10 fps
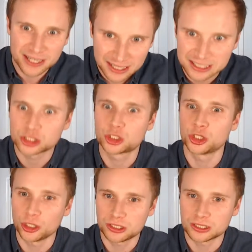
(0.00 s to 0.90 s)
This is
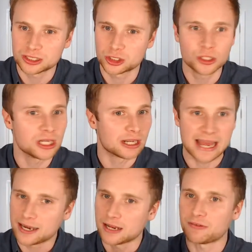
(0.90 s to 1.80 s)
good. This is good. And
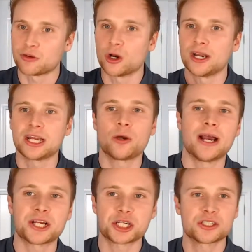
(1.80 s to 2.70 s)
again, if you've got any
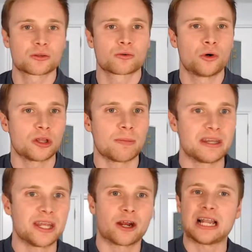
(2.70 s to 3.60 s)
questions, throw them in
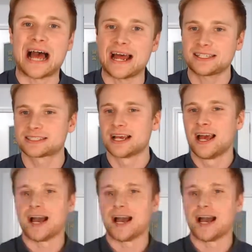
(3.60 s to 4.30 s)
there, lads,